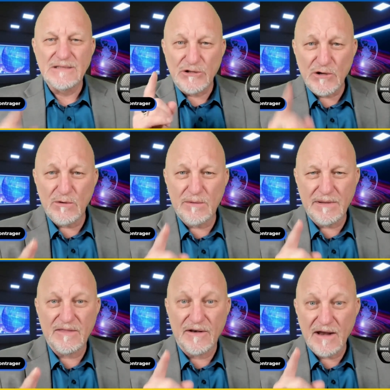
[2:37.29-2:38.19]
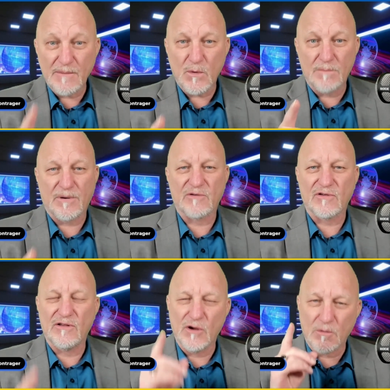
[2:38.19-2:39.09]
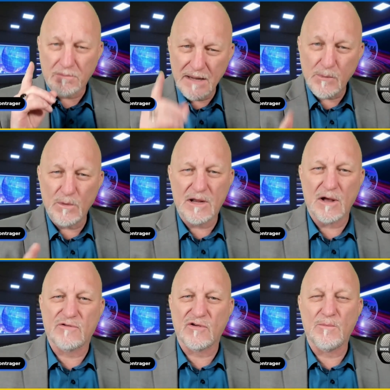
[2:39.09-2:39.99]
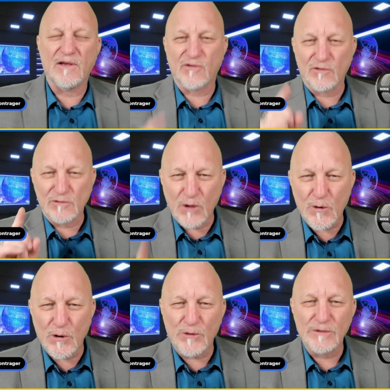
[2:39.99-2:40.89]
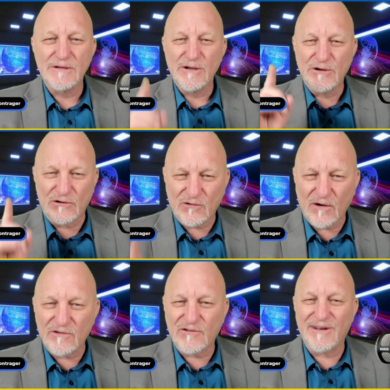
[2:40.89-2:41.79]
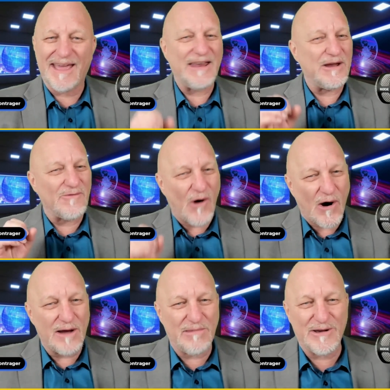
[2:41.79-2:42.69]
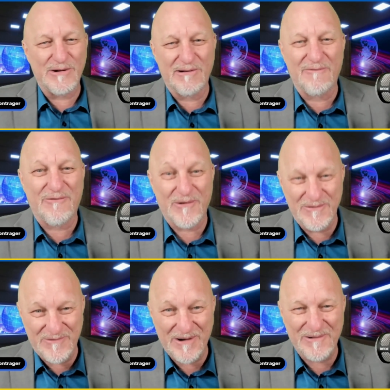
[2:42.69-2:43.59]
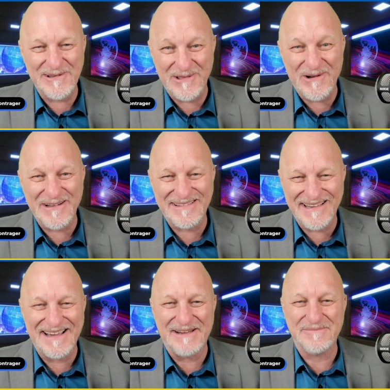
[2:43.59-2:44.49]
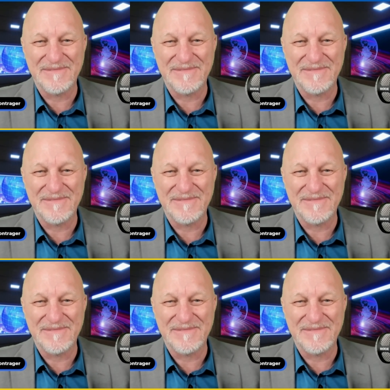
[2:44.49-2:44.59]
you would be the number one person your people would go to, because you're local, you're trusted, and you've already been doing it for a very long time.